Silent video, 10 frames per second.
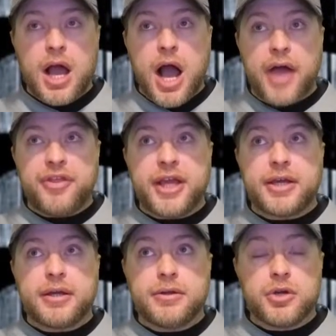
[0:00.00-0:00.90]
I
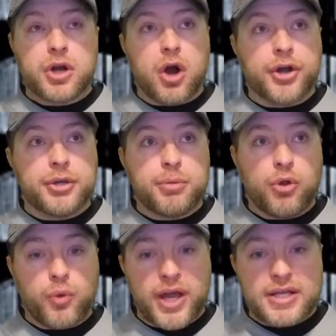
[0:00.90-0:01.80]
think you could argue
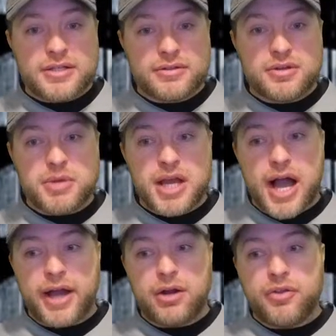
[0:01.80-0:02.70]
both ways. To me,
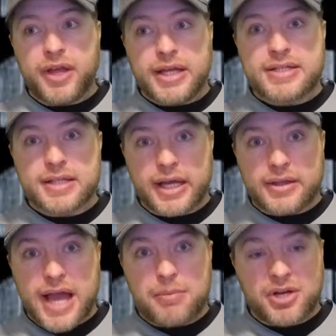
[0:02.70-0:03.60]
I don't think it's like
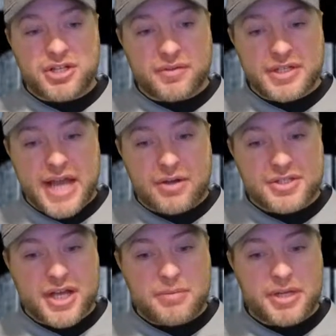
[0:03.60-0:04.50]
that much of a
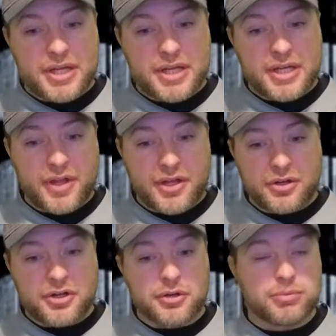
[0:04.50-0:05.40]
downside because I
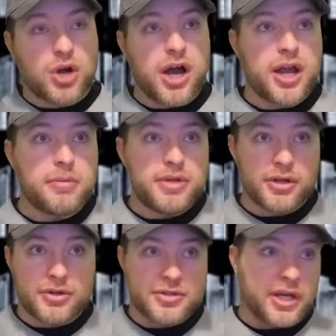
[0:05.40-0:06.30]
think you're in your prime
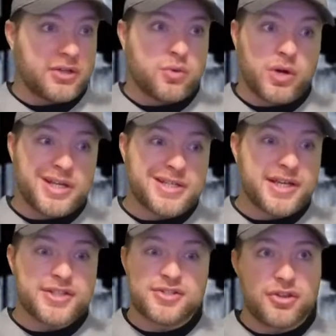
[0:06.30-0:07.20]
years, like
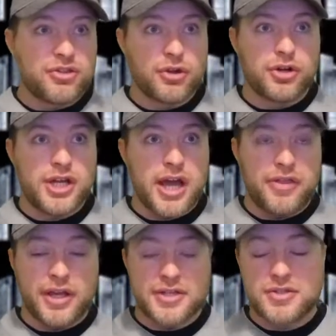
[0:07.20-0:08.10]
26 to 30, I
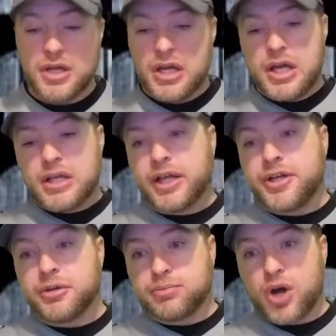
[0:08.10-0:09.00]
think is
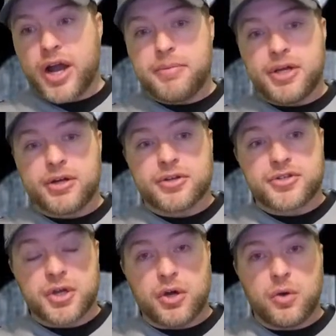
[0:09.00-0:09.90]
like your prime years.
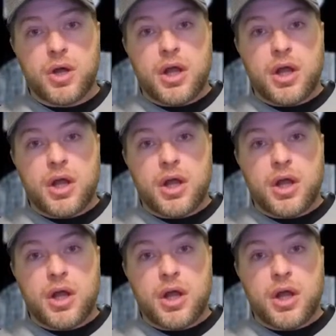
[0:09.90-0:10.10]
So